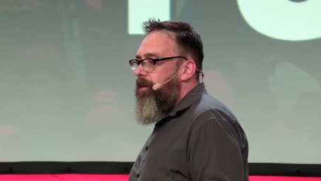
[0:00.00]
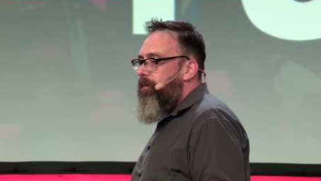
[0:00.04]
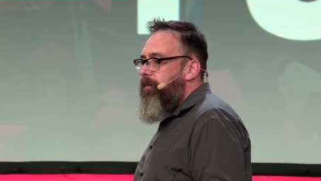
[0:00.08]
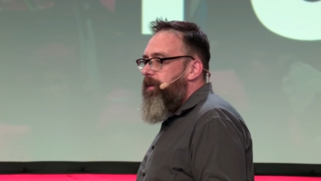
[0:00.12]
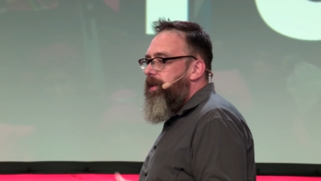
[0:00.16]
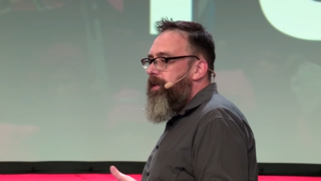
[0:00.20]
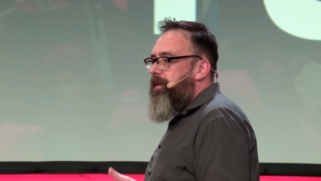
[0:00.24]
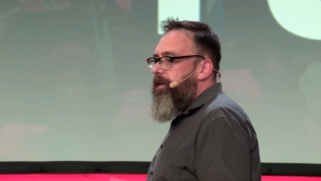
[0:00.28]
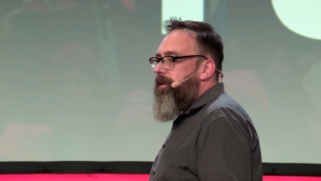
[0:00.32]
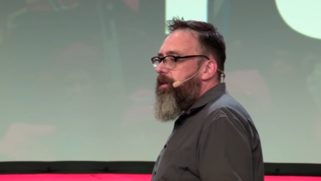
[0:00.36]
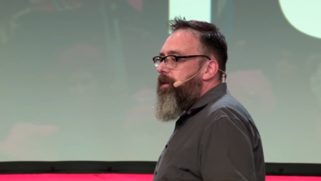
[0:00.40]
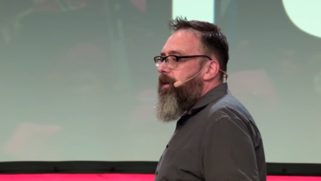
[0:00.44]

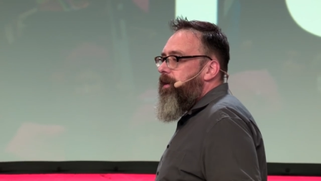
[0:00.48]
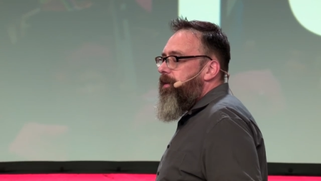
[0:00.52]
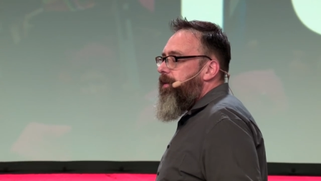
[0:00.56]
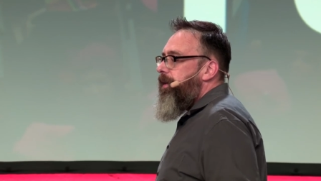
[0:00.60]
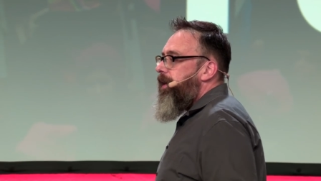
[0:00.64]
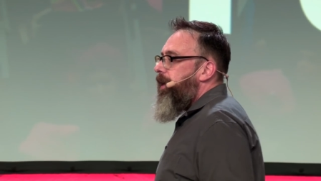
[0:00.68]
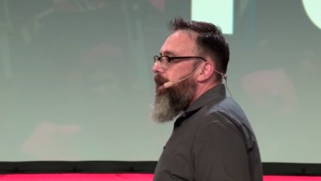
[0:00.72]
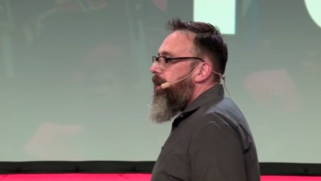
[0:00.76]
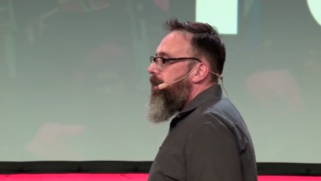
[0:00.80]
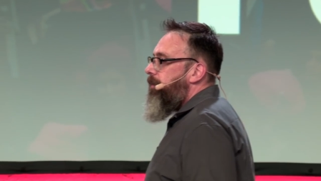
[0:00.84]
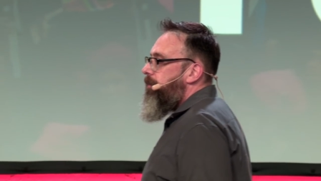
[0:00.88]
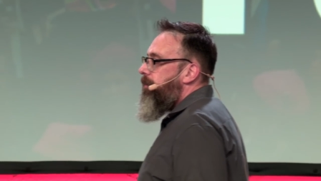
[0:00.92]
We did all
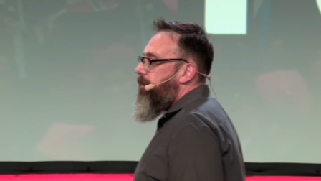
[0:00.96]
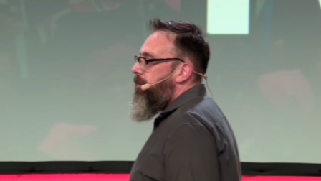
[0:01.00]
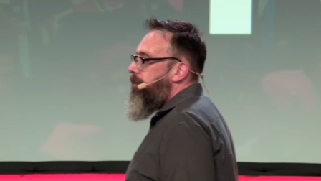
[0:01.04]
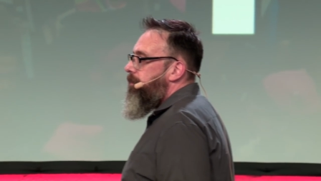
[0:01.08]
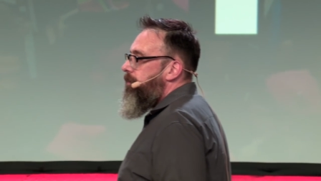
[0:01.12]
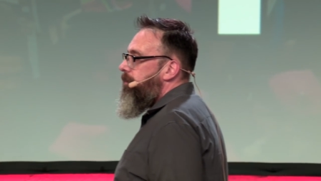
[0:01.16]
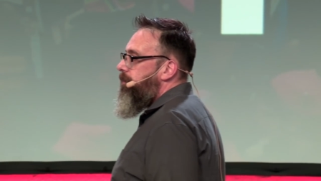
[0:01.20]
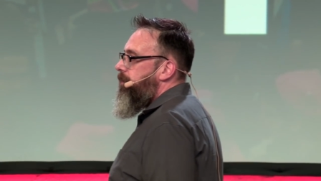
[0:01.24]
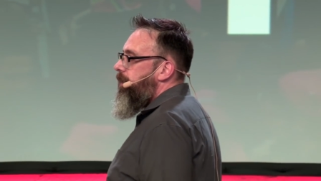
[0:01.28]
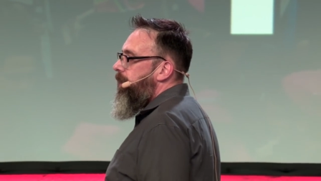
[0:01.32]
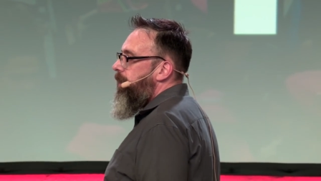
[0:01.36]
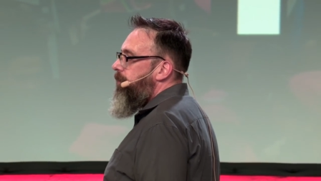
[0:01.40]
that,
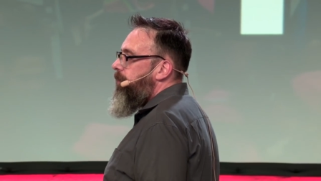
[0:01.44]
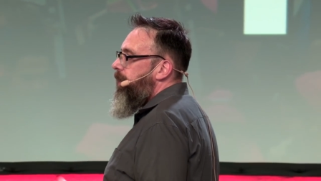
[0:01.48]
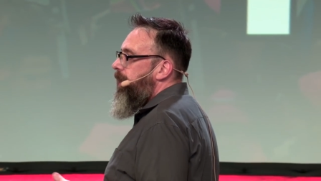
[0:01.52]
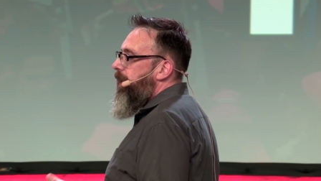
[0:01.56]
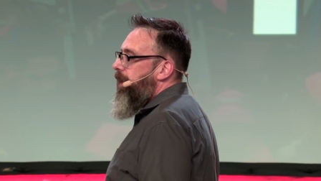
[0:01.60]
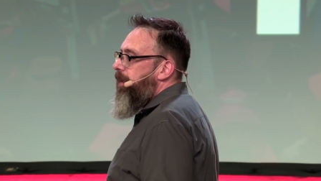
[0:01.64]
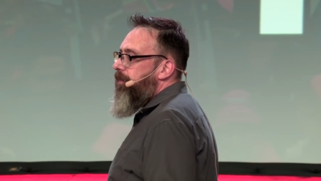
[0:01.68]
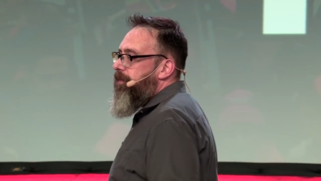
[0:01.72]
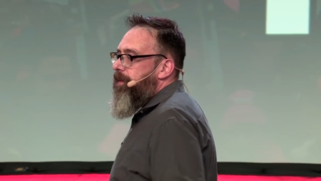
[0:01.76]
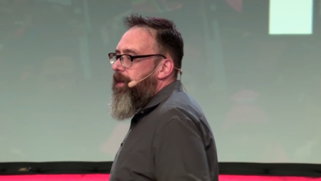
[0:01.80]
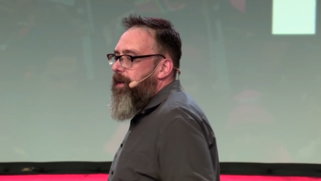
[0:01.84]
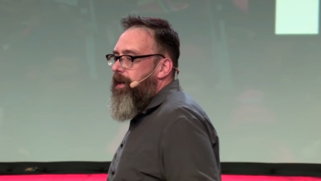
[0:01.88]
and we
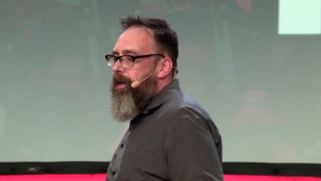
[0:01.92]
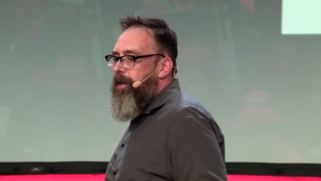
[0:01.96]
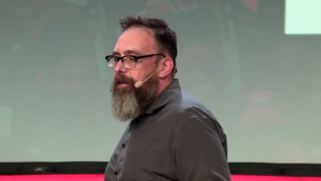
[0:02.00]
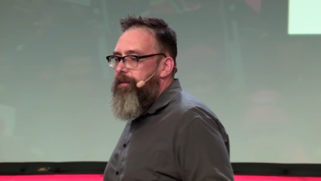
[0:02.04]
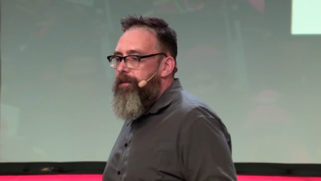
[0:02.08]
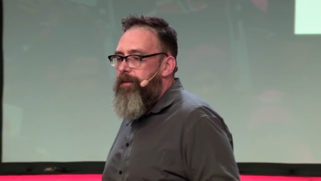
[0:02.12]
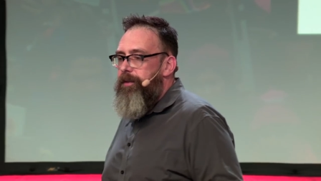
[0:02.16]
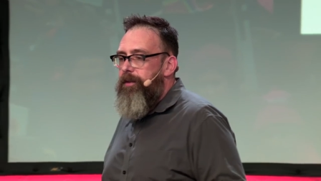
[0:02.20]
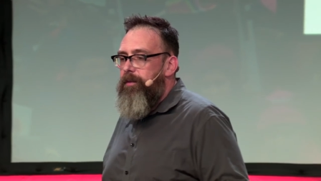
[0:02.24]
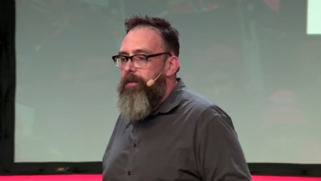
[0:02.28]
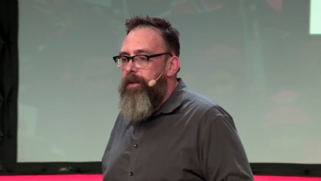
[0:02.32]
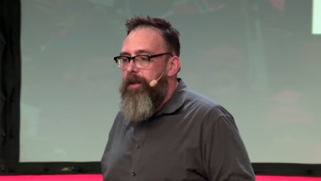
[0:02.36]
have to
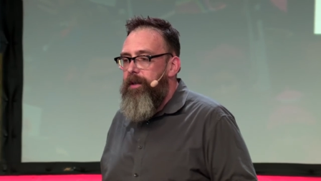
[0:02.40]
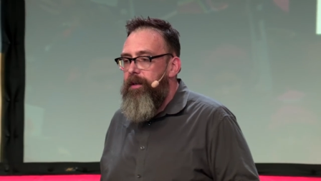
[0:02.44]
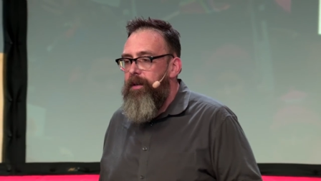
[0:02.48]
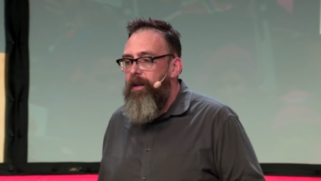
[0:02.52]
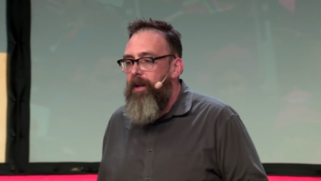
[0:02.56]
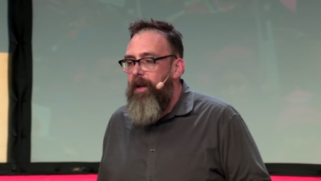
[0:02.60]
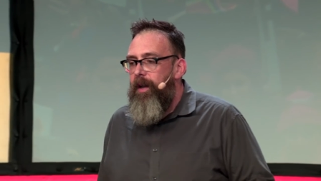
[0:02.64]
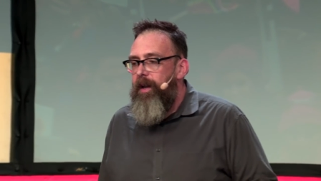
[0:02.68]
undo it.